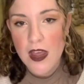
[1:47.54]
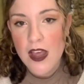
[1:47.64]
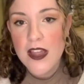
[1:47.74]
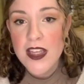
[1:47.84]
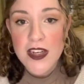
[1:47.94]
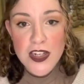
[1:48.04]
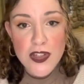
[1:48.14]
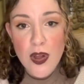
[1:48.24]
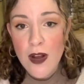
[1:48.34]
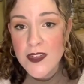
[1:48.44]
The initial
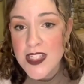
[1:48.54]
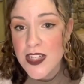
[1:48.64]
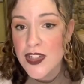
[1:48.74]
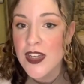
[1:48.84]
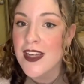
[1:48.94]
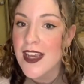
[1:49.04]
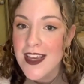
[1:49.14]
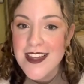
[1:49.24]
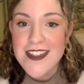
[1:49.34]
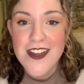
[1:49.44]
conversation
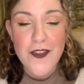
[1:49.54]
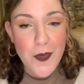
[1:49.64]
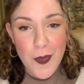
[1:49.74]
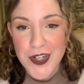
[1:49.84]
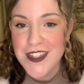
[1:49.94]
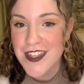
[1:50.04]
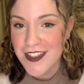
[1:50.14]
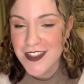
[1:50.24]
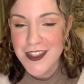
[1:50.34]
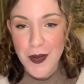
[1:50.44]
is, of course,
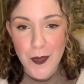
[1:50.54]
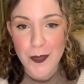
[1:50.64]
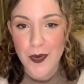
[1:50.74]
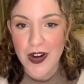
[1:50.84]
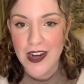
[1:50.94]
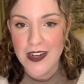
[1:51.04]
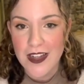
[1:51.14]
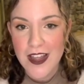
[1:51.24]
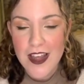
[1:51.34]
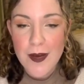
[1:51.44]
so important.
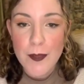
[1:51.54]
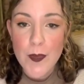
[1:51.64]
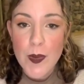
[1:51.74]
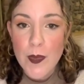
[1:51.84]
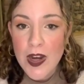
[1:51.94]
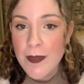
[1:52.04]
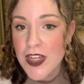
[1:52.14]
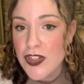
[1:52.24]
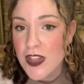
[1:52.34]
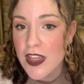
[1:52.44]
But we want to make
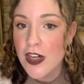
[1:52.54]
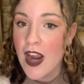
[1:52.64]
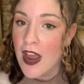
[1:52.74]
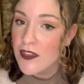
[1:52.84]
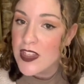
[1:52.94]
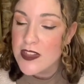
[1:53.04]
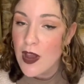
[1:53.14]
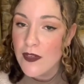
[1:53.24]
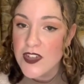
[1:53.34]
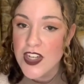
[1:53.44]
sure that you're having this
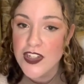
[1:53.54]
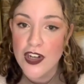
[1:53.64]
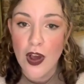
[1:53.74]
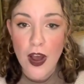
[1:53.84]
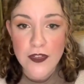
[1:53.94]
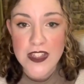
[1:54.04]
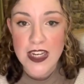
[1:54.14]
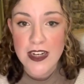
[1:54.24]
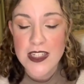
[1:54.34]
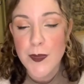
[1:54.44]
conversation
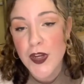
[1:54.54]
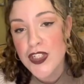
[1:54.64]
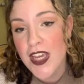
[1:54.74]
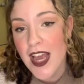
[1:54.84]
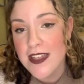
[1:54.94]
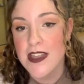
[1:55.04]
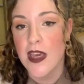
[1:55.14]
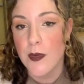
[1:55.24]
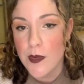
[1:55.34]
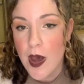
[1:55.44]
often, especially as they
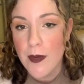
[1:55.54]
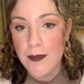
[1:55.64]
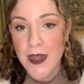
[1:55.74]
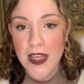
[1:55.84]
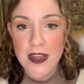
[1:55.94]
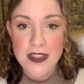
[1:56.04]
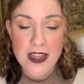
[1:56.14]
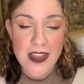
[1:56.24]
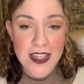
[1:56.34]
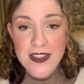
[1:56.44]
grow up, because the
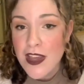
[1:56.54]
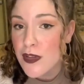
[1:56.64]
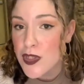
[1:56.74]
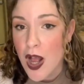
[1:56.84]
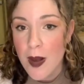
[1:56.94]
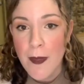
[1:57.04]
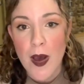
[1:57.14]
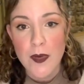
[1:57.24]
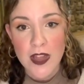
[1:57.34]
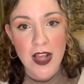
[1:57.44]
things that you'll talk about
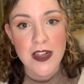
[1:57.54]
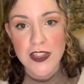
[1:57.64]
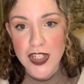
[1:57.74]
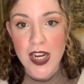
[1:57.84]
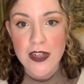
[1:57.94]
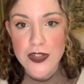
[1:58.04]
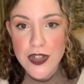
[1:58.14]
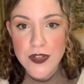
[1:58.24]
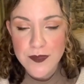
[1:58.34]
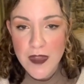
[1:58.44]
will likely change,
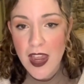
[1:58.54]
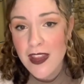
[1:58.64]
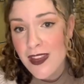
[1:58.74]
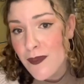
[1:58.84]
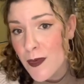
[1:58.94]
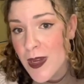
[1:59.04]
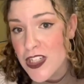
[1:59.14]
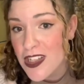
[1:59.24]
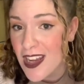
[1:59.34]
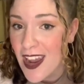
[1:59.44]
and the
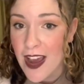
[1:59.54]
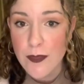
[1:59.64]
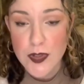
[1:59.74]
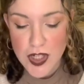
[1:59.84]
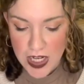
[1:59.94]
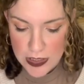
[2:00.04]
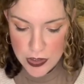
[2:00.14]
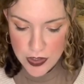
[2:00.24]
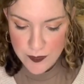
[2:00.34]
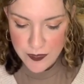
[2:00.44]
information they have will change.